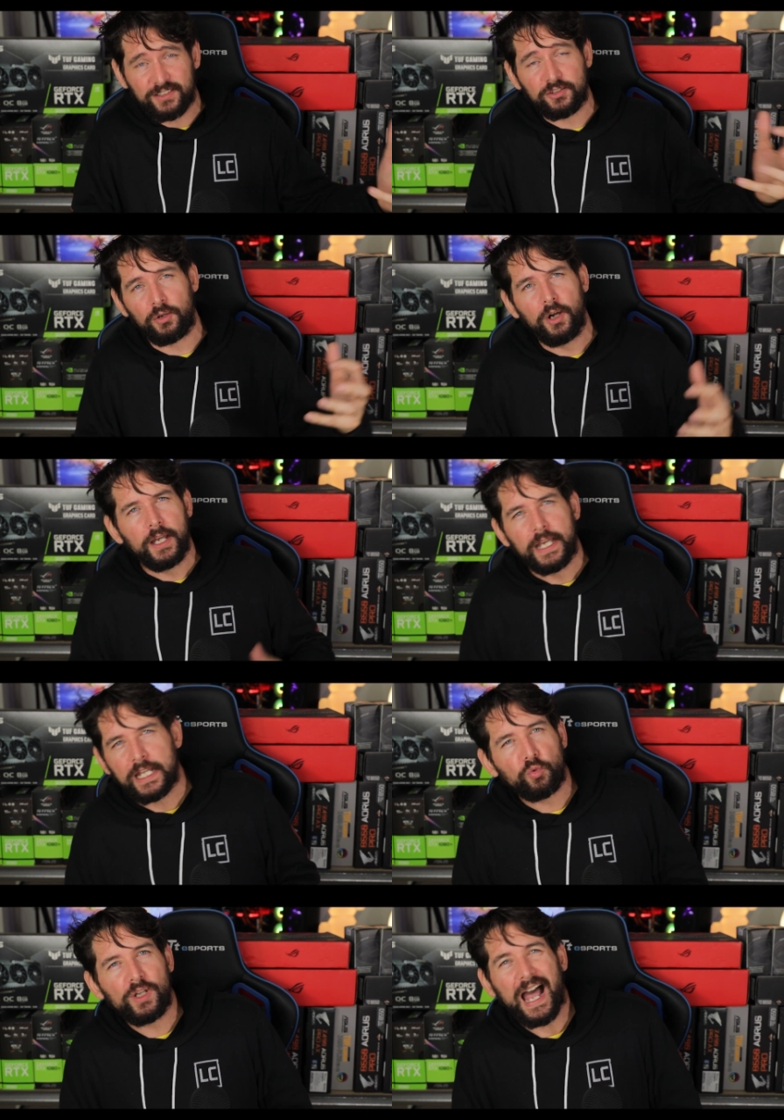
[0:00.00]
so
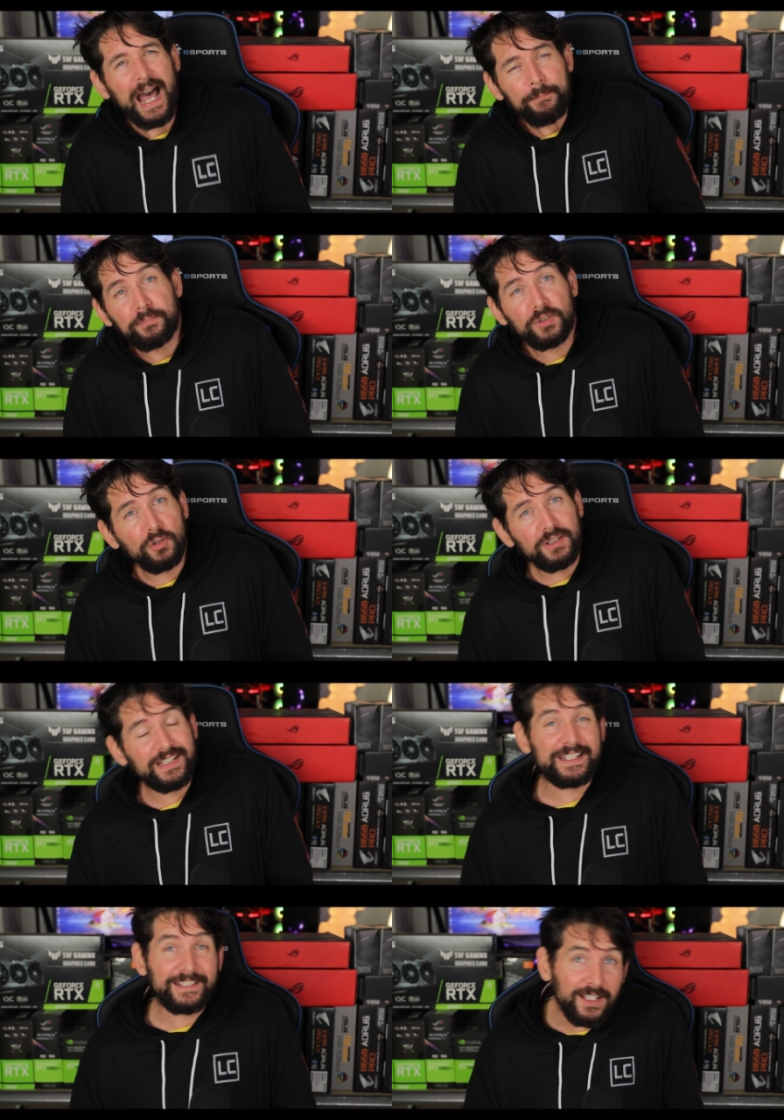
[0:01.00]
it will
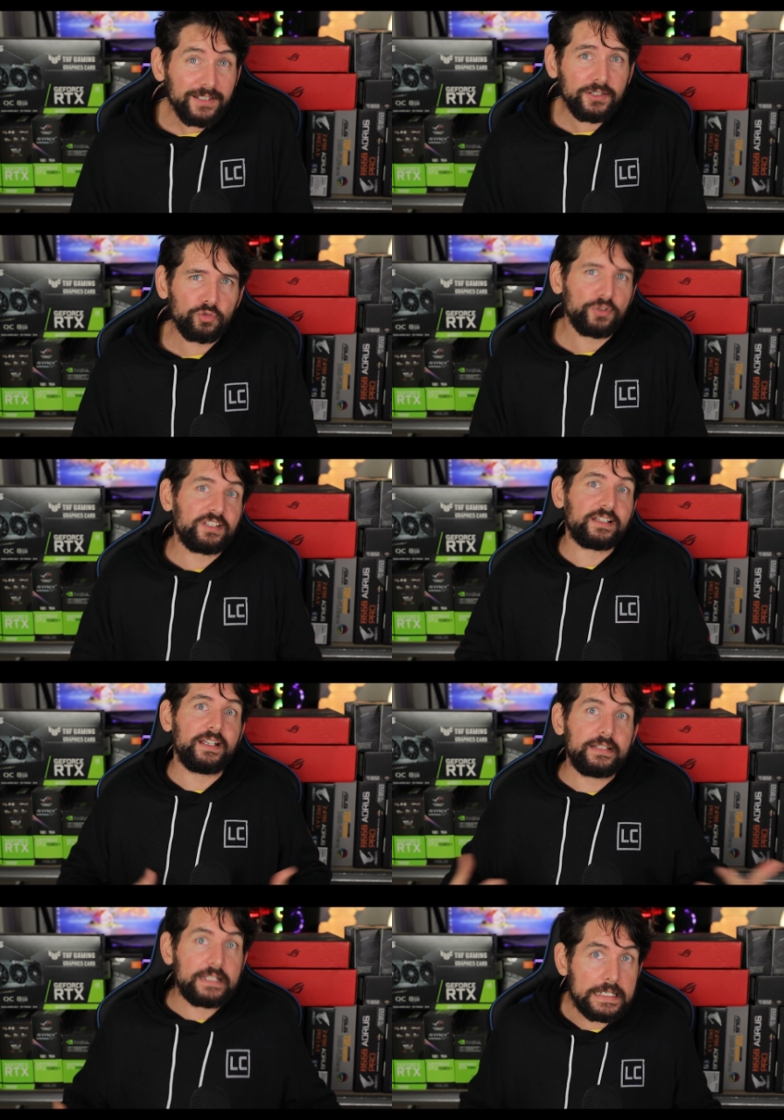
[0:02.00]
absolutely not
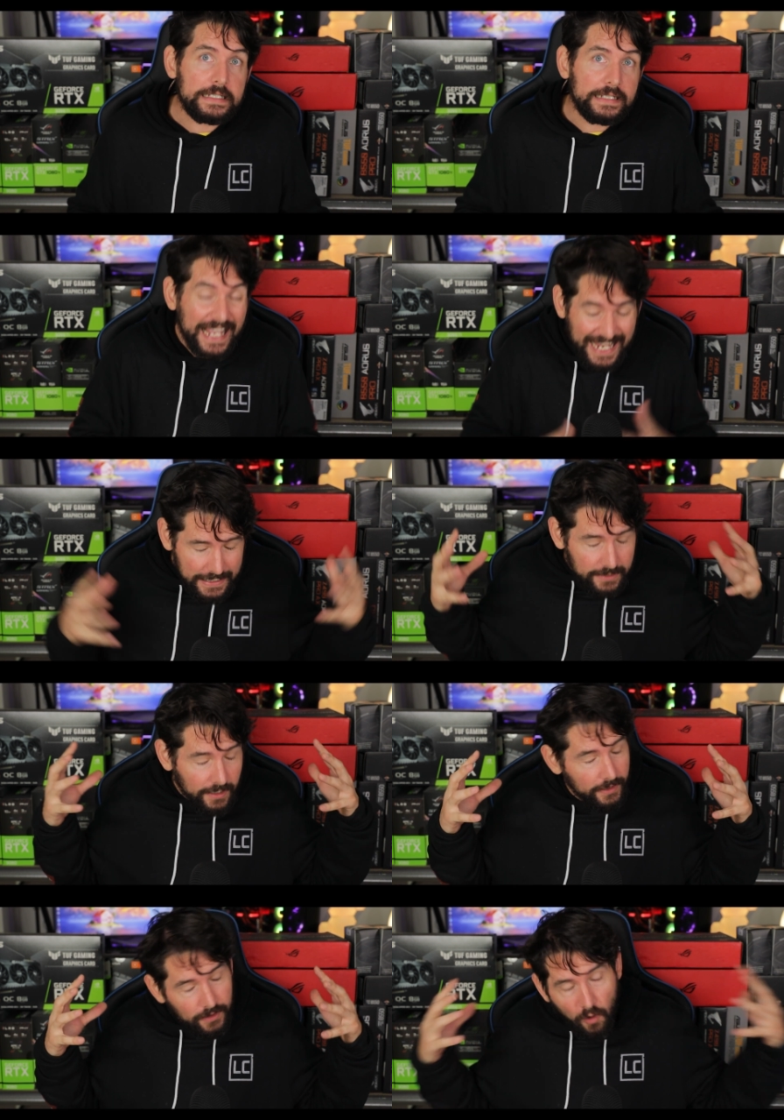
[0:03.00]
translate in any
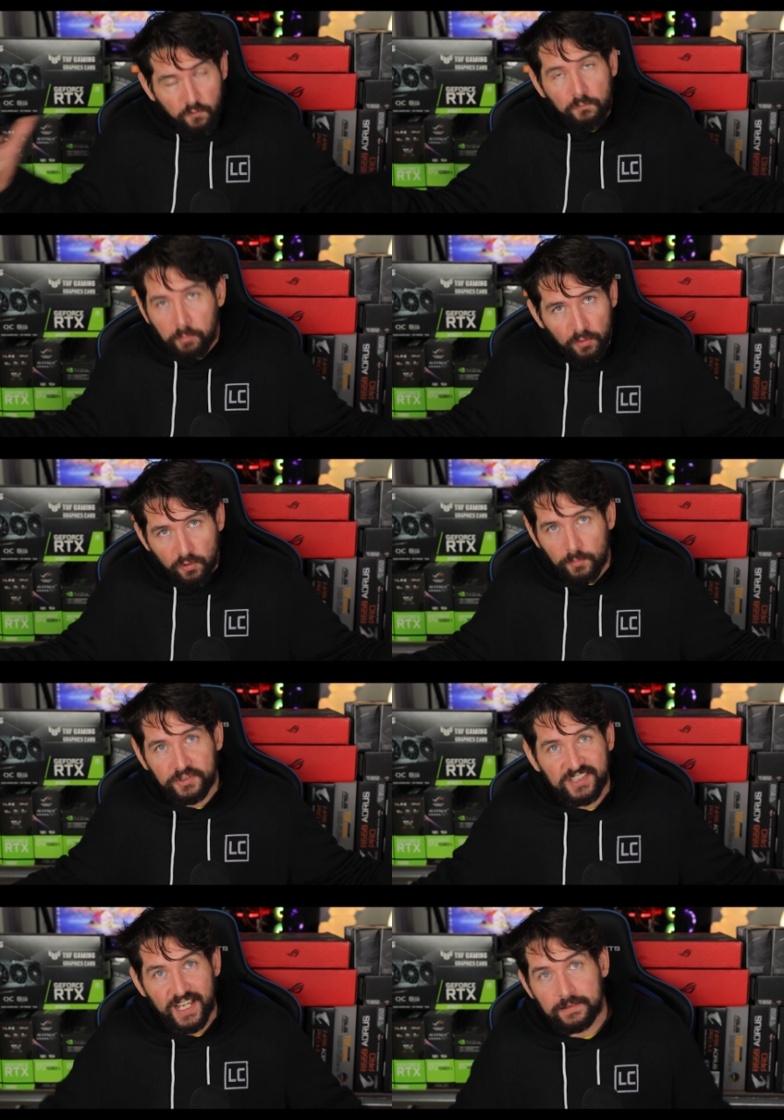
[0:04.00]
kind of
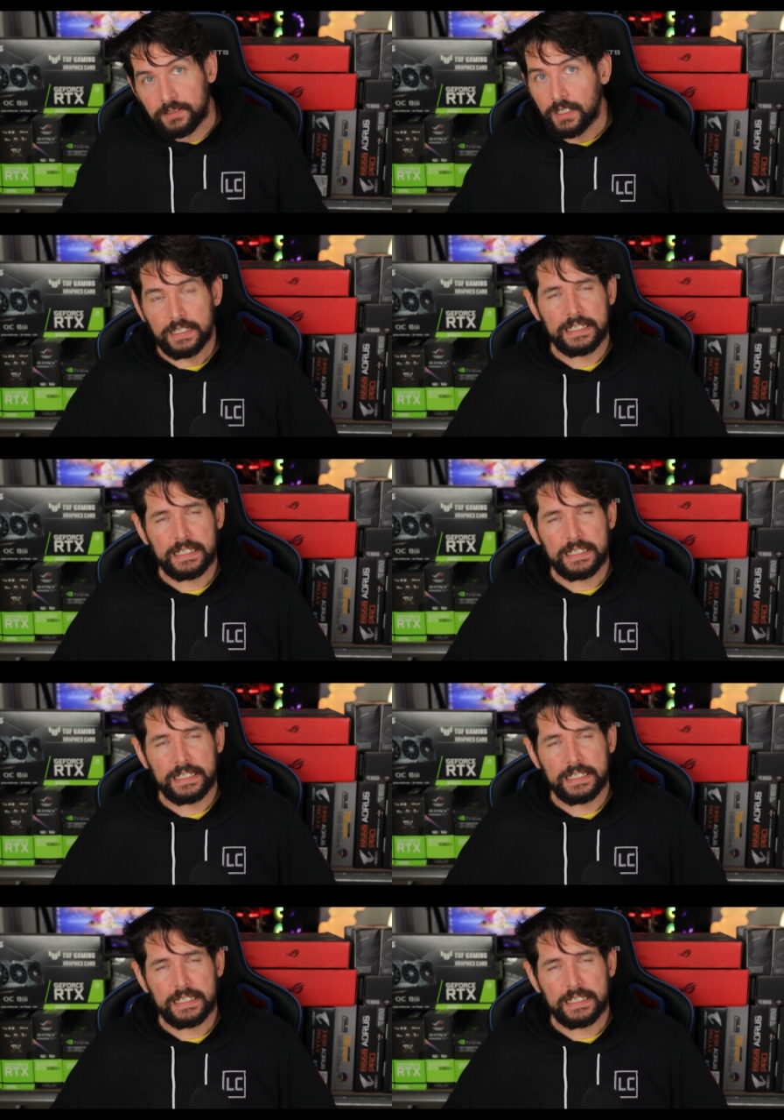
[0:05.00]
performance gain,